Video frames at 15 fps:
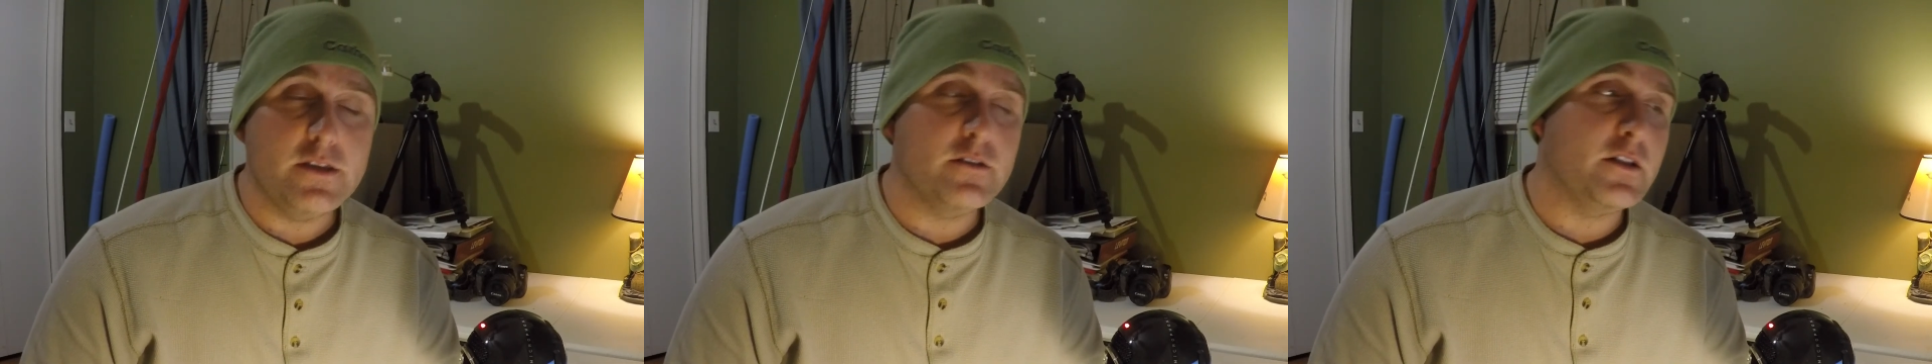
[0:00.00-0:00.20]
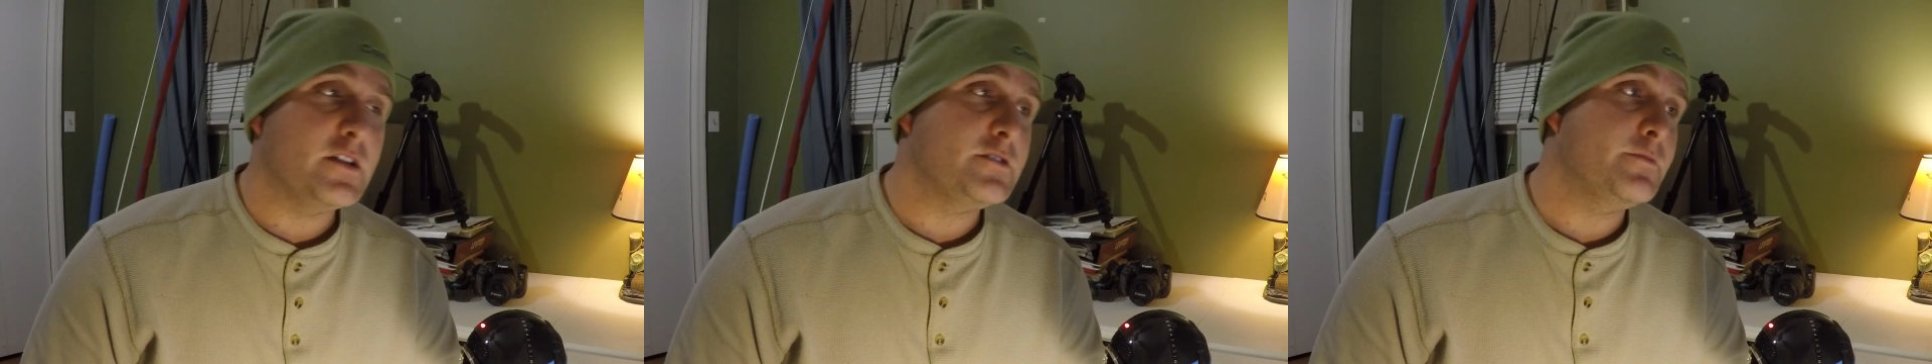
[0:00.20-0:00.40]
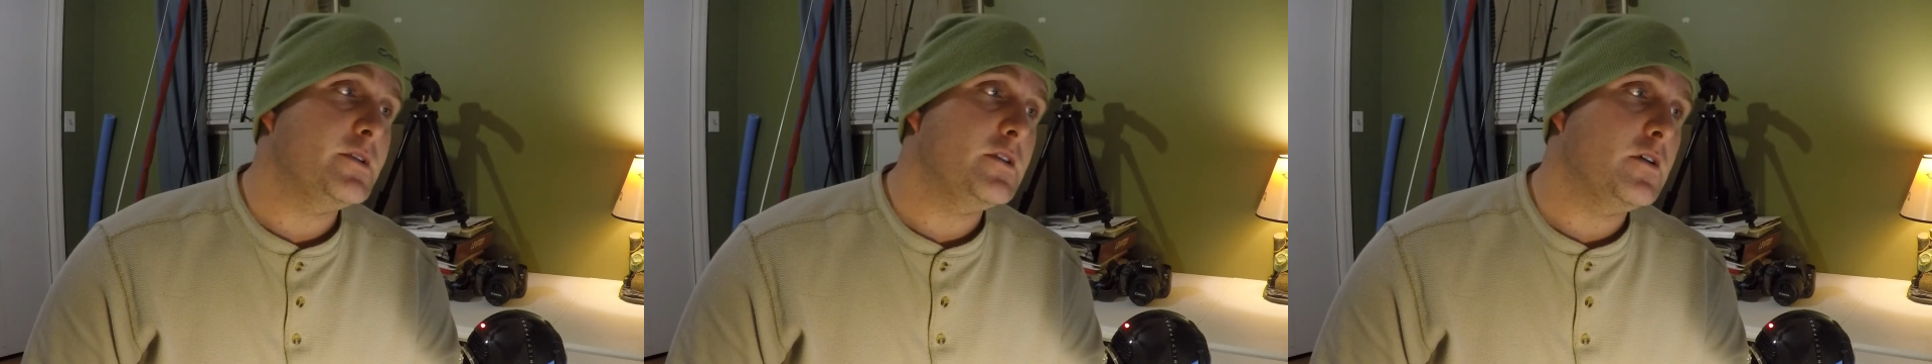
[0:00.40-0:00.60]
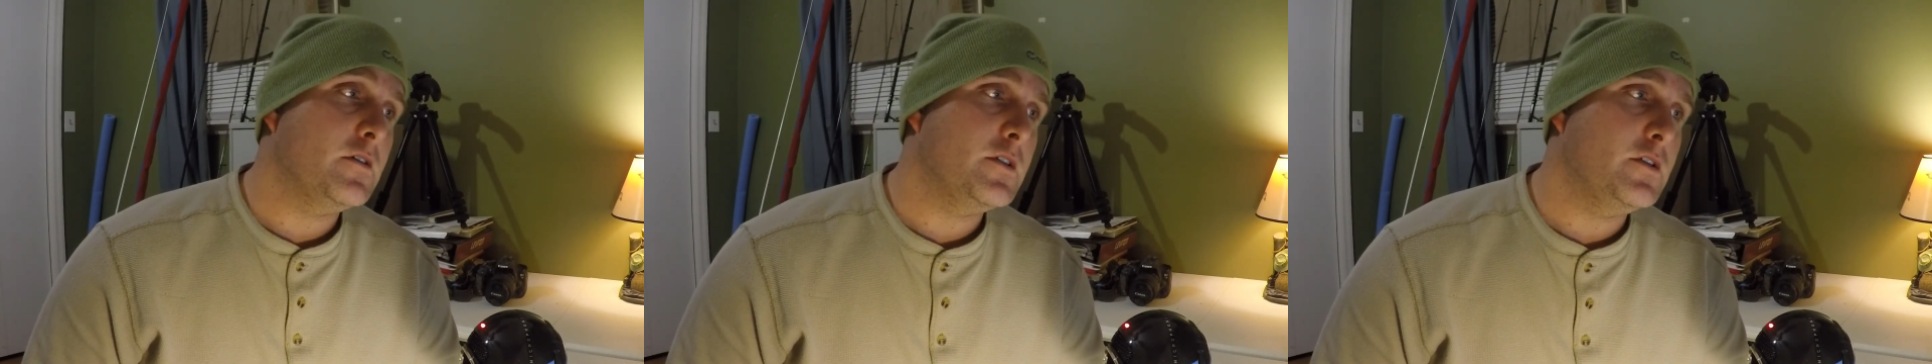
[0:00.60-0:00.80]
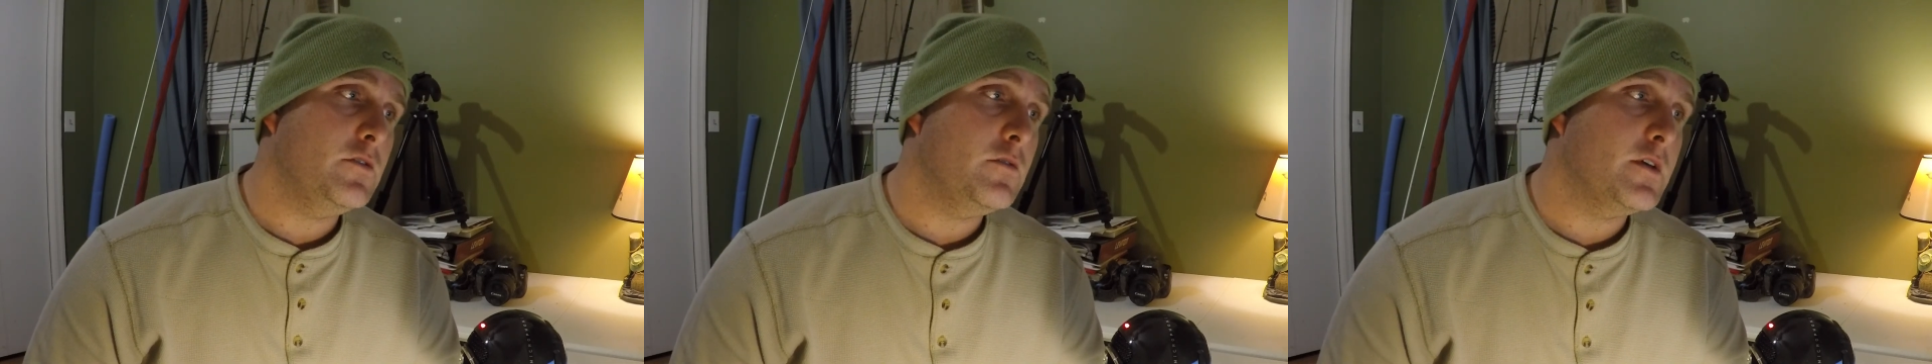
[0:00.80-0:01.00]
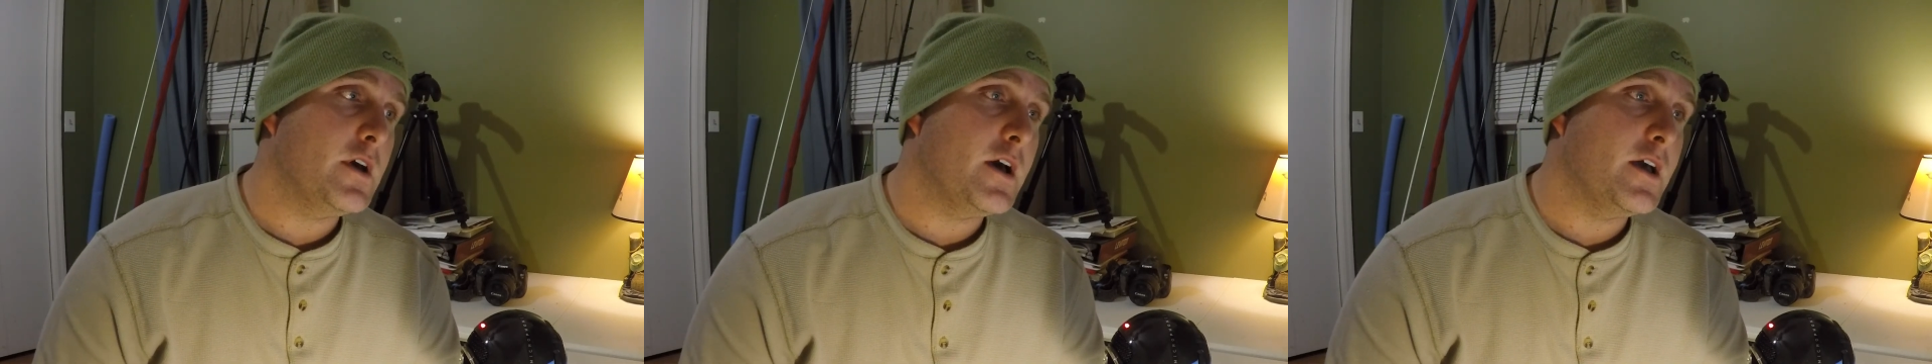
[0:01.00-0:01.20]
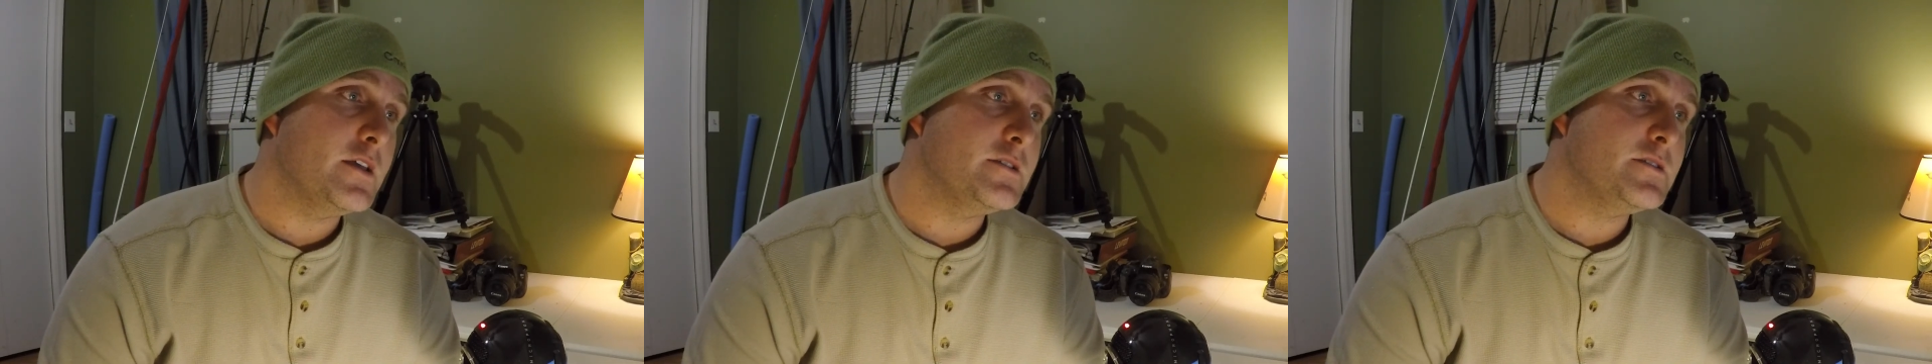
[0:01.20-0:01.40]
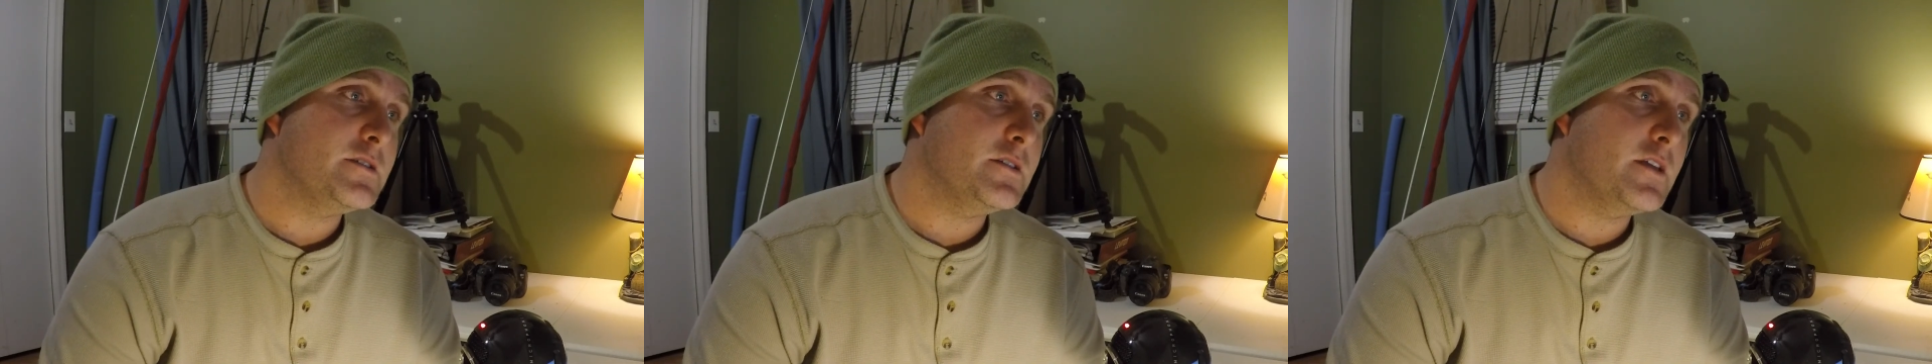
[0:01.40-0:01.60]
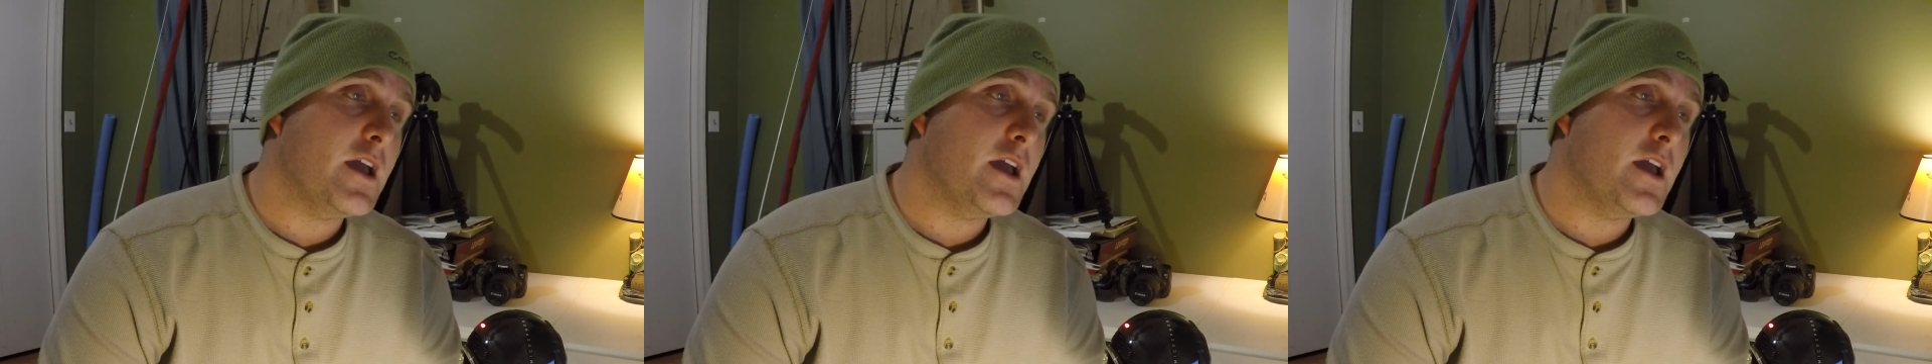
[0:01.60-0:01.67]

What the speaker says: It lets me know that you guys